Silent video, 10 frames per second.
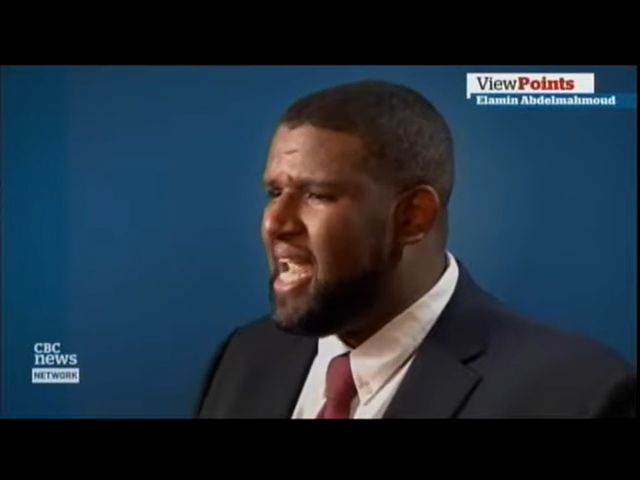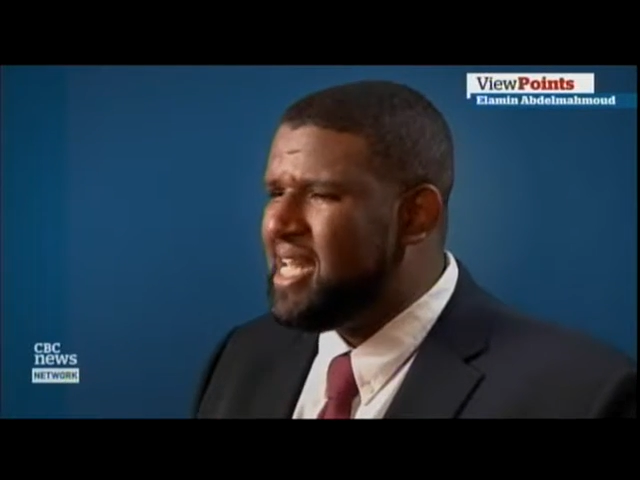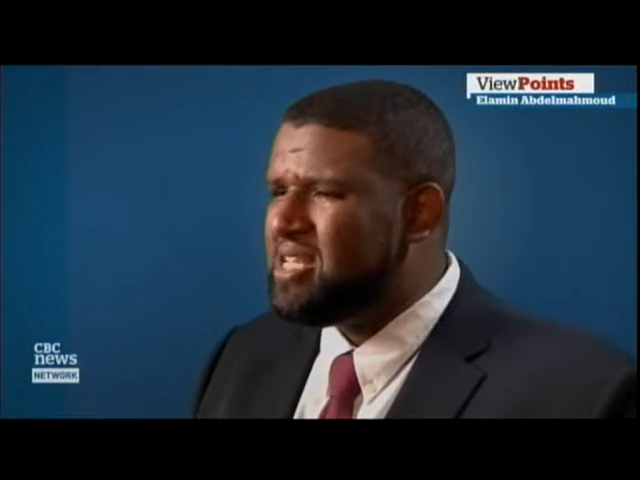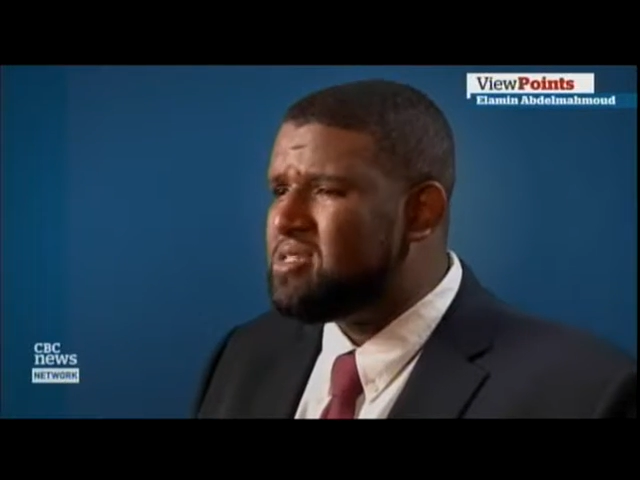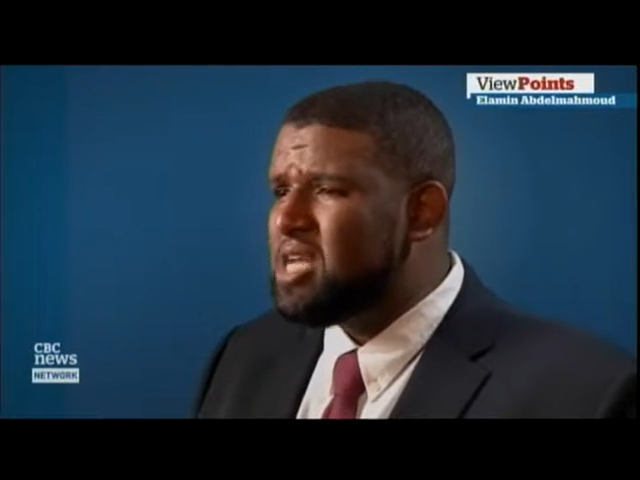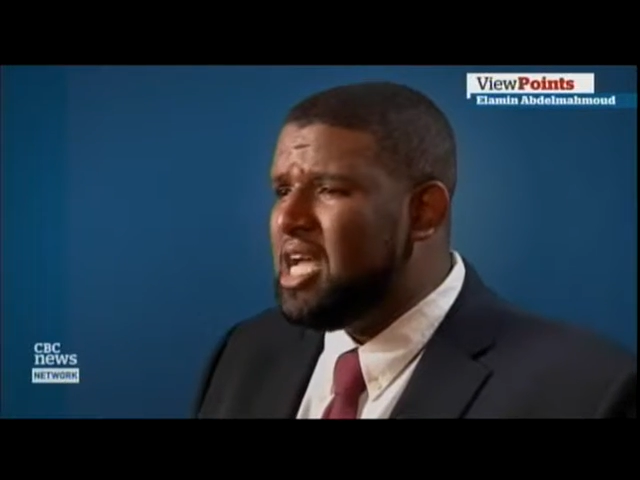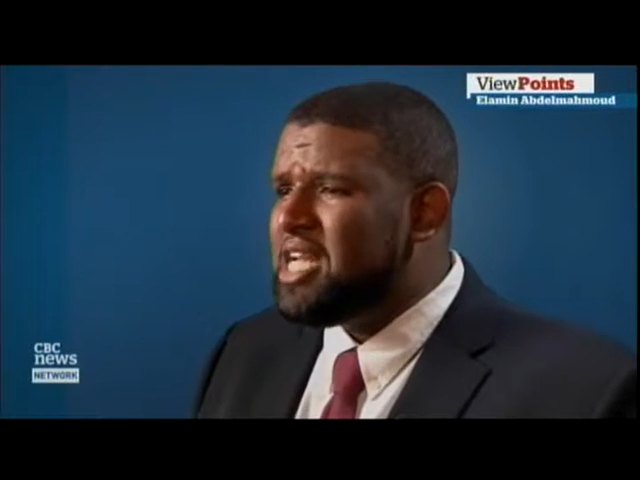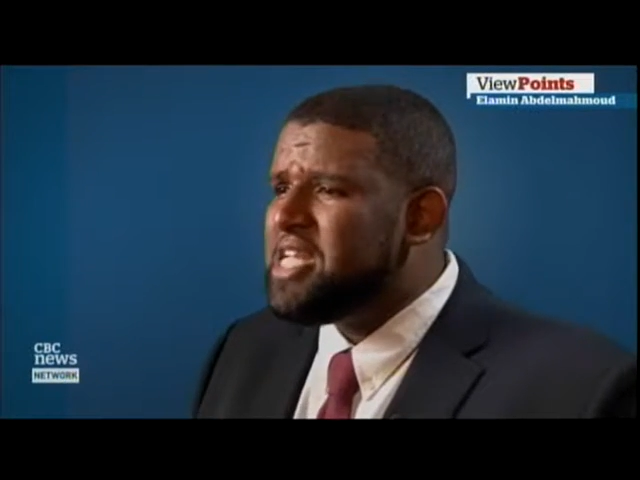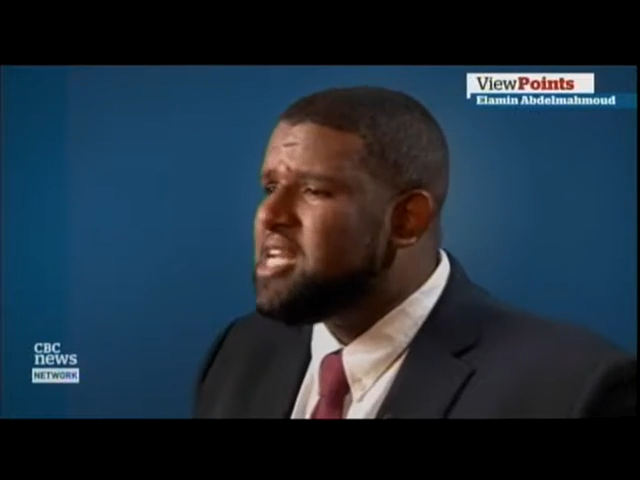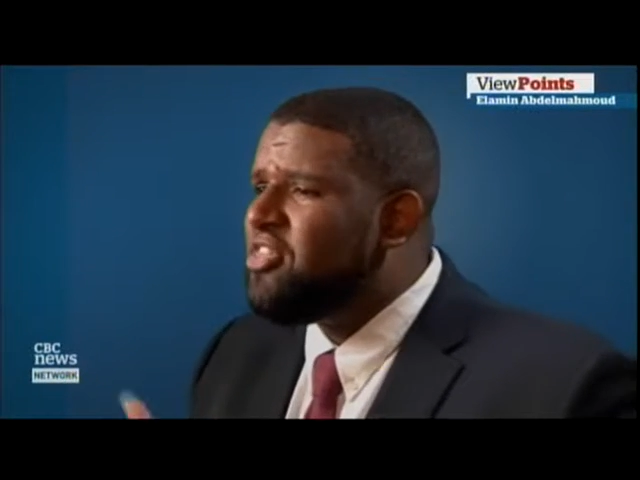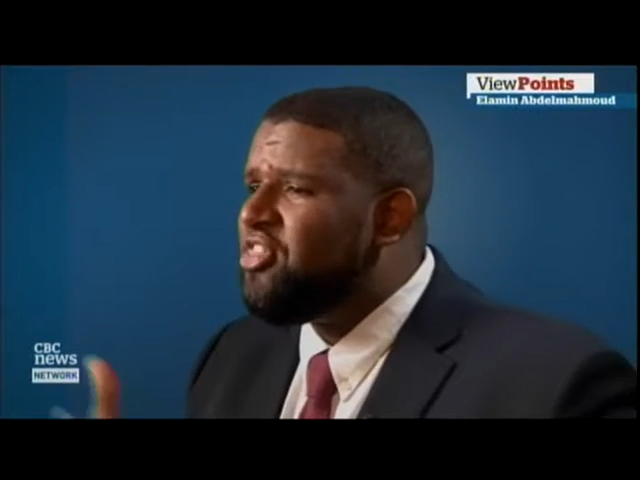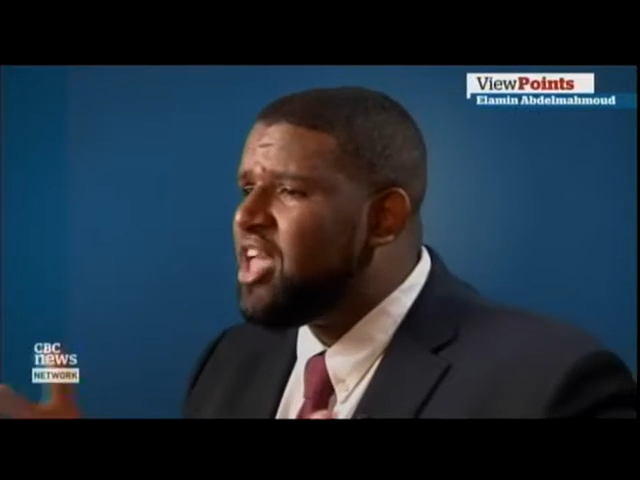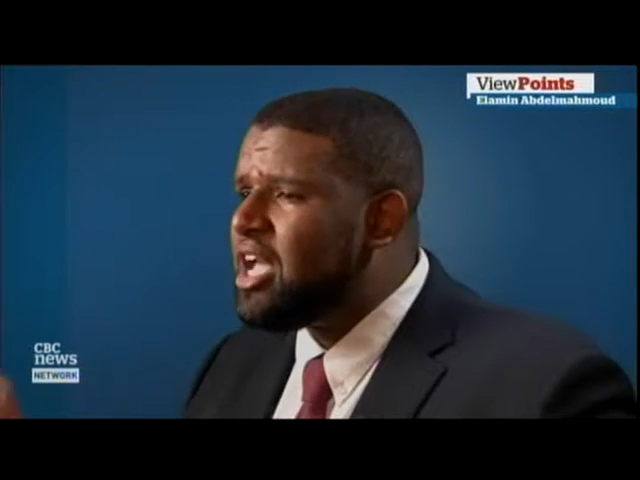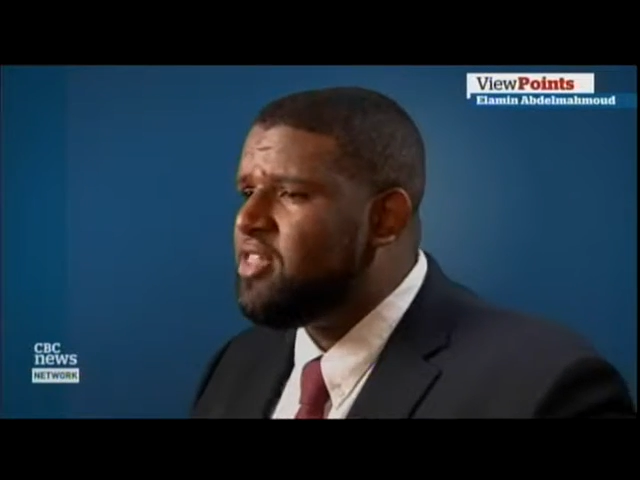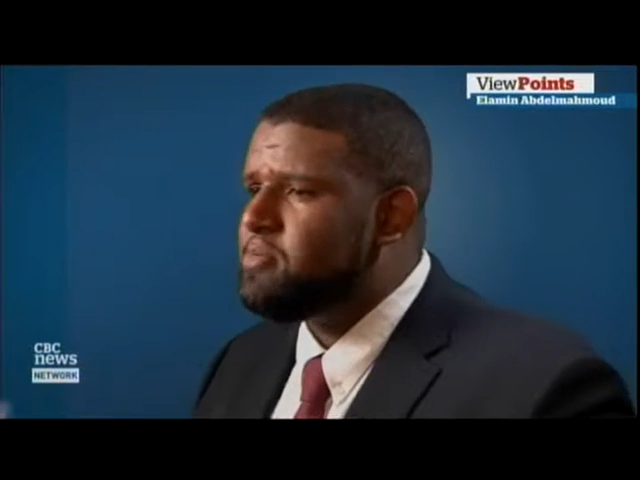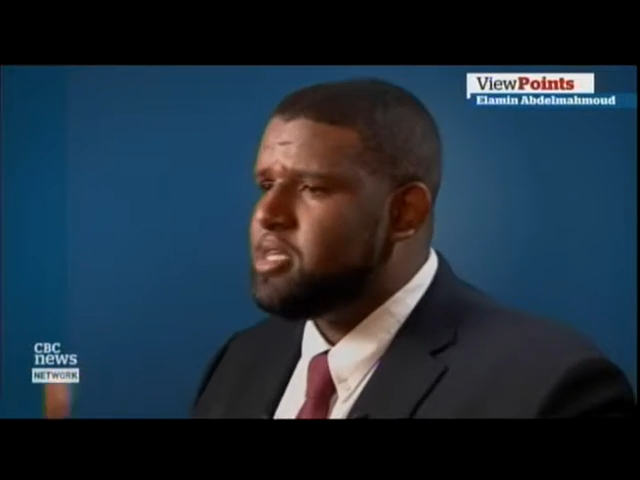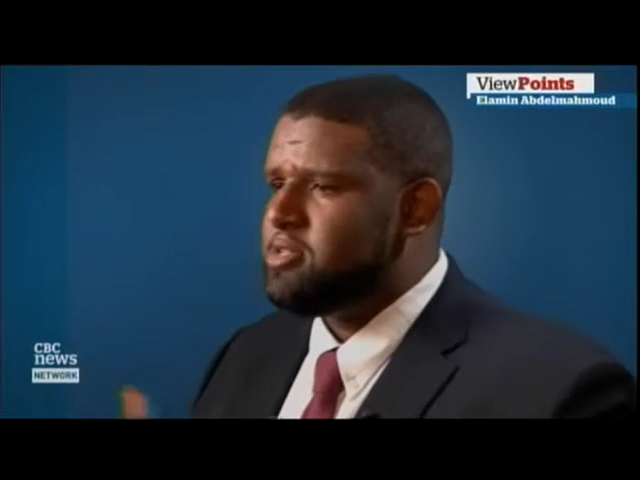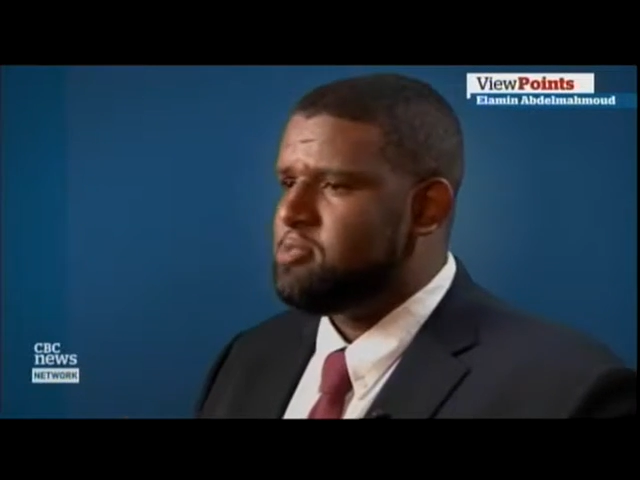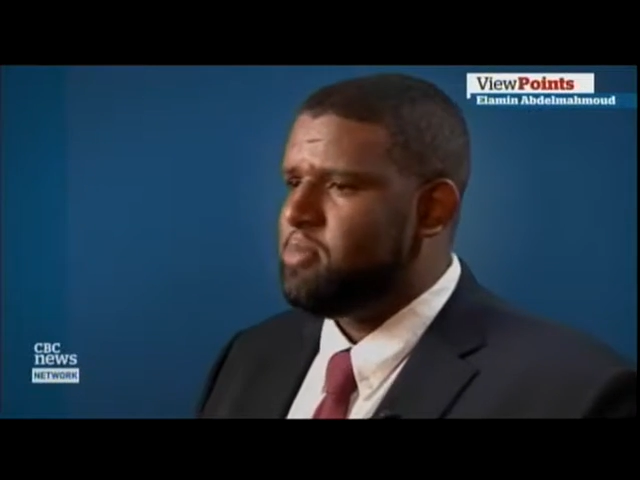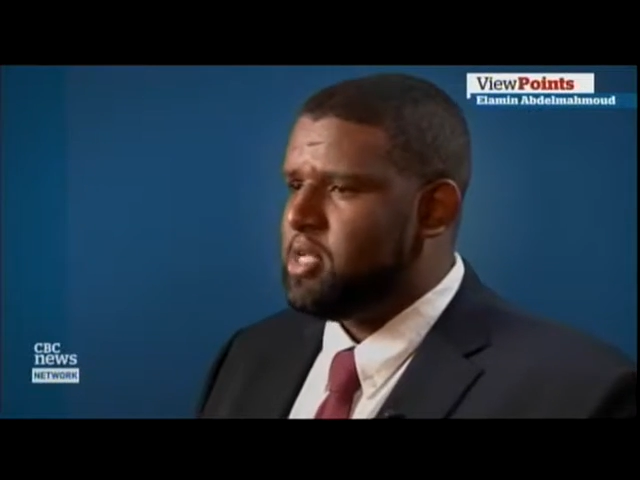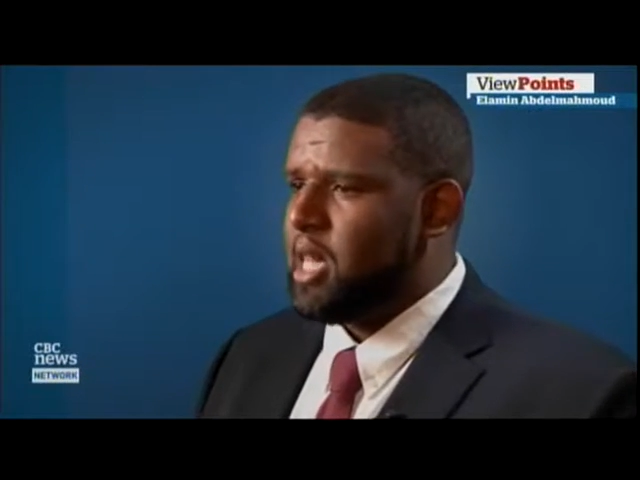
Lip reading: Canadians tend to think of themselves as